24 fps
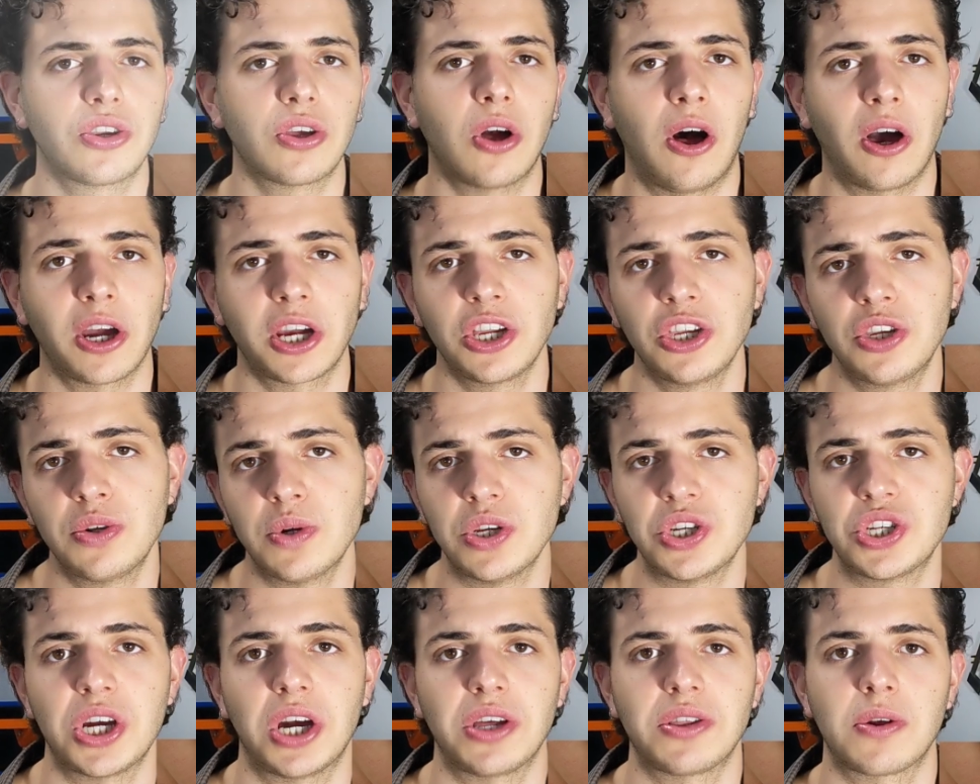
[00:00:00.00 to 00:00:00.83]
talking to
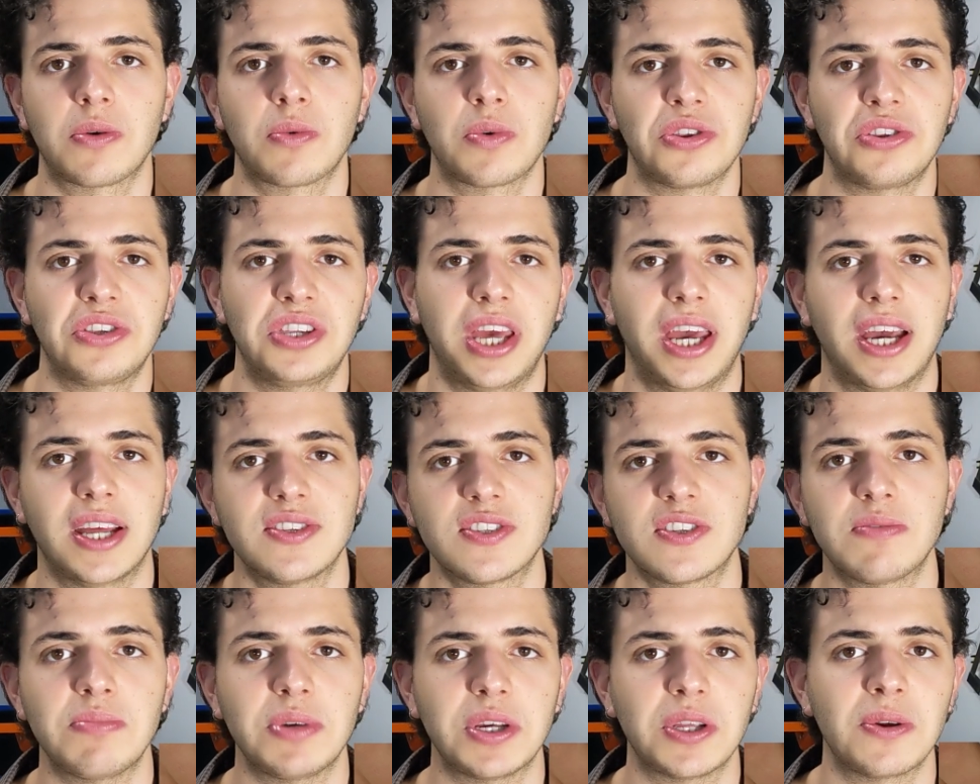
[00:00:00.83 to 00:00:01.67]
each other with
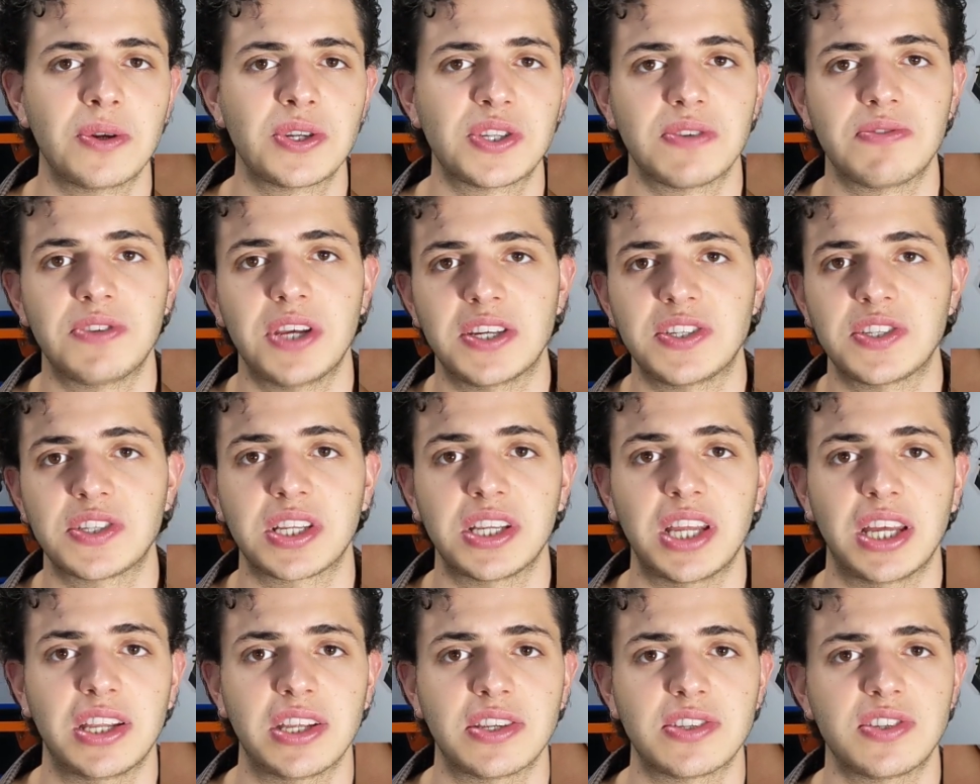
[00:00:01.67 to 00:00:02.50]
tens of meters of
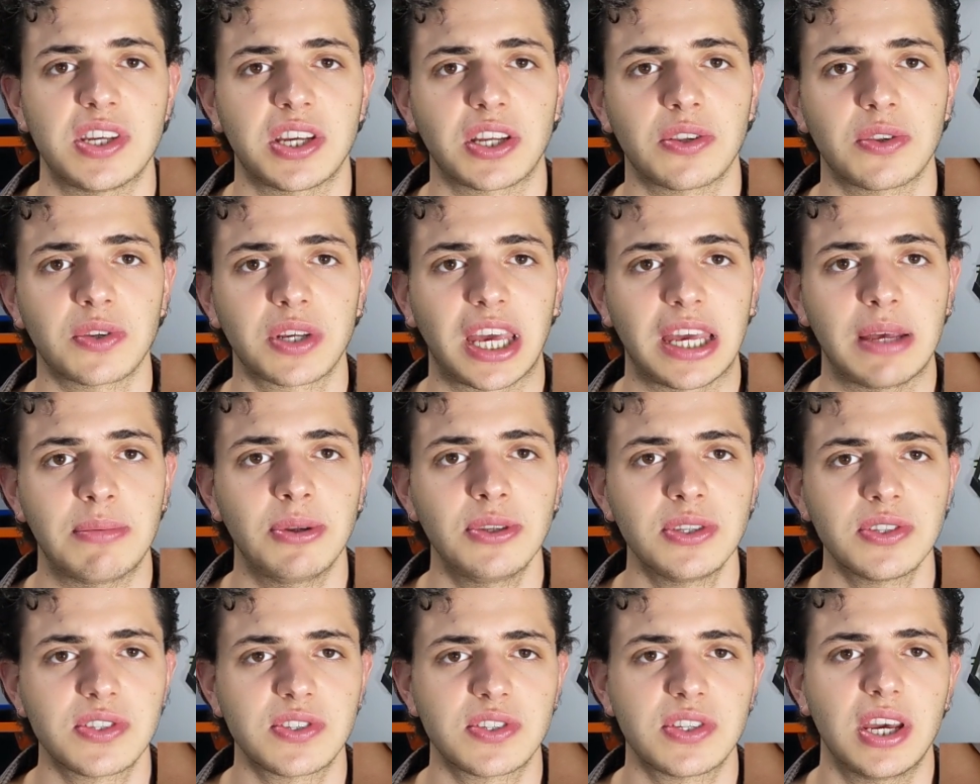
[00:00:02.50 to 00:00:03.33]
designated signal
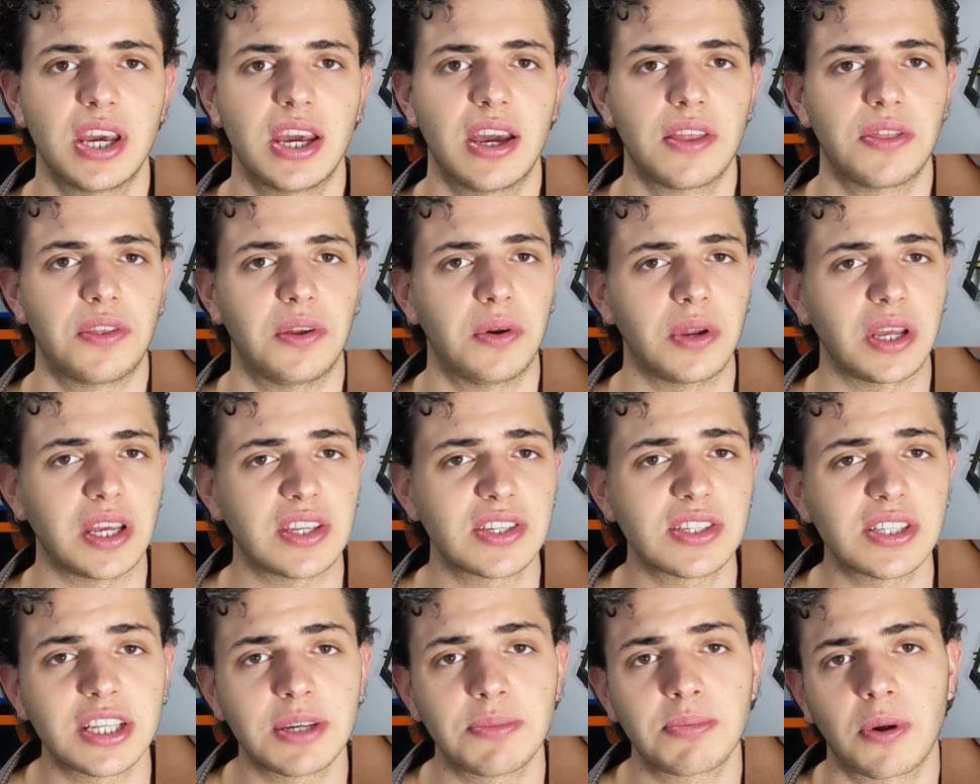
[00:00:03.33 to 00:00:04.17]
cables that are
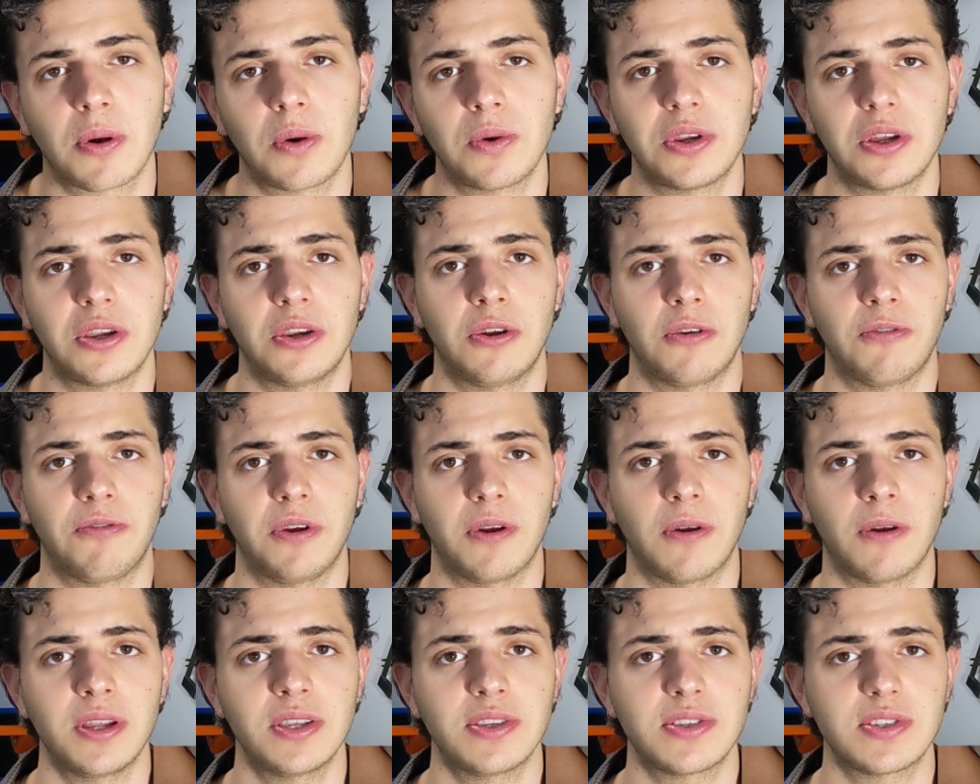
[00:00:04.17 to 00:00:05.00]
easily prone to
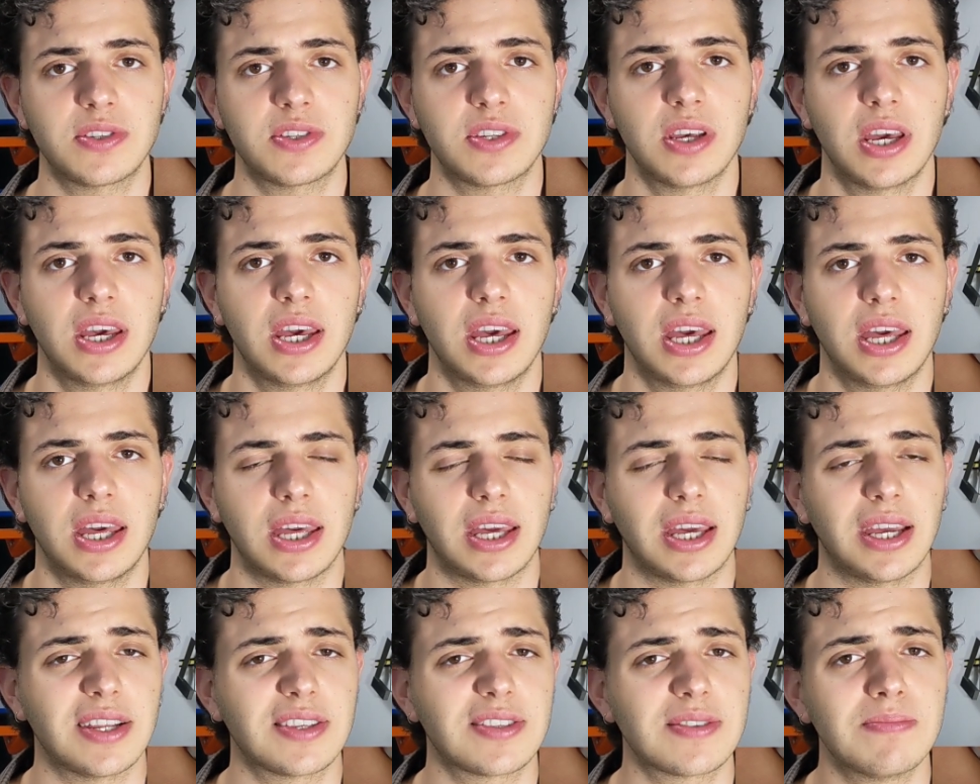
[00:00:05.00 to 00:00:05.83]
interference,
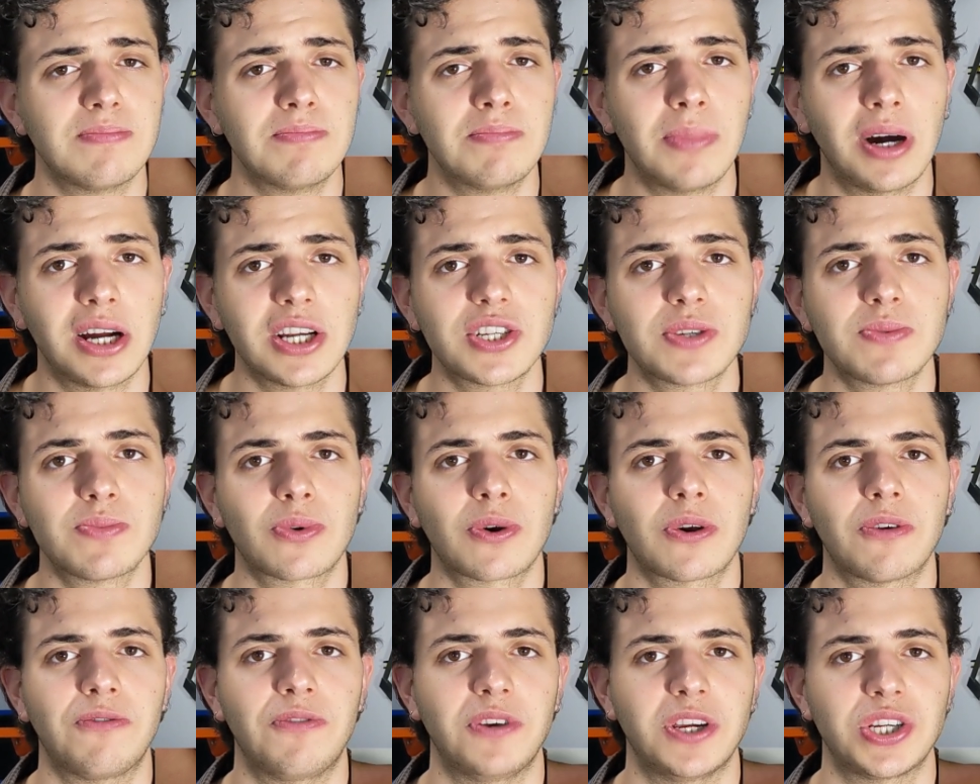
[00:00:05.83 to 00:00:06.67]
it's much
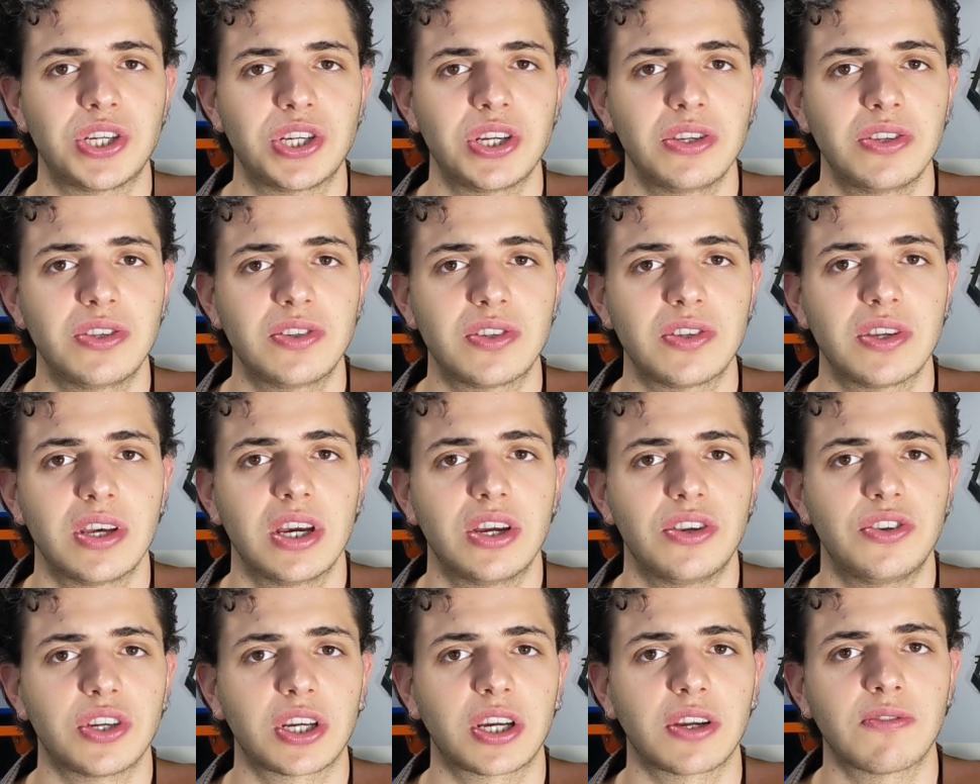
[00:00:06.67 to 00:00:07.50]
more efficient
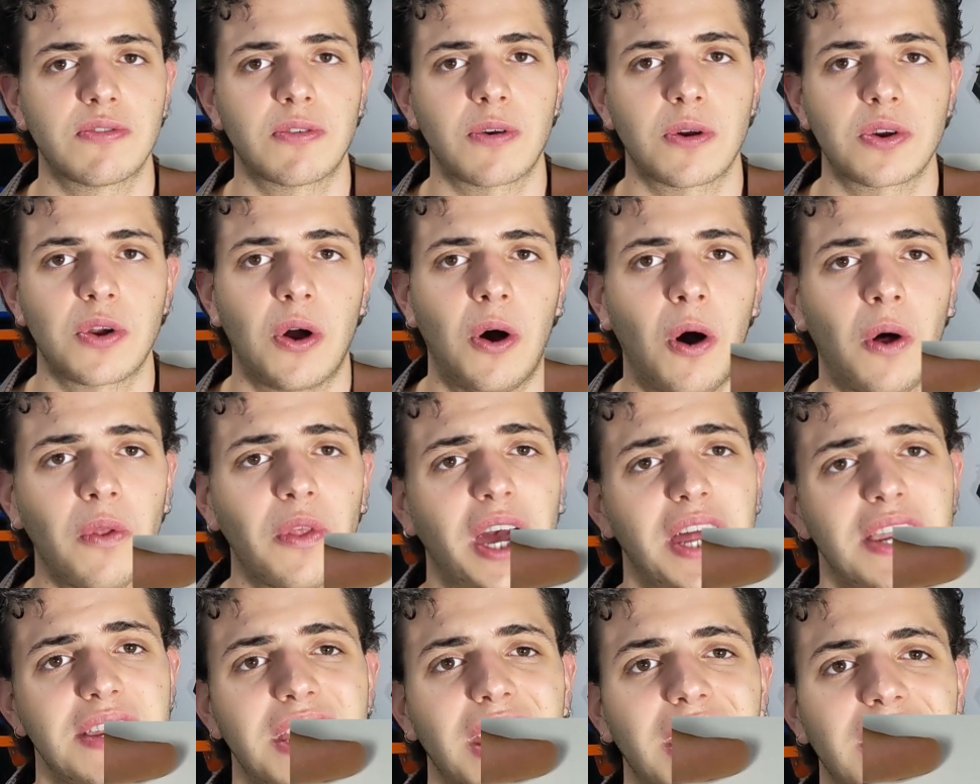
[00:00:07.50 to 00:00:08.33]
to convert all
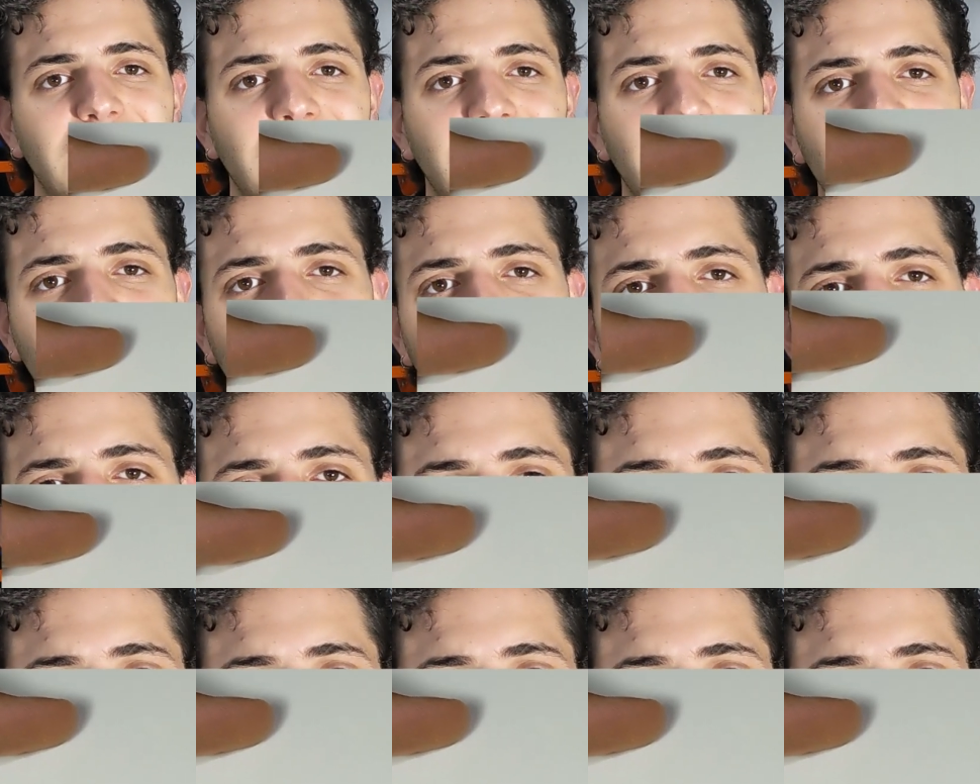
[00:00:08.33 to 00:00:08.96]
that data into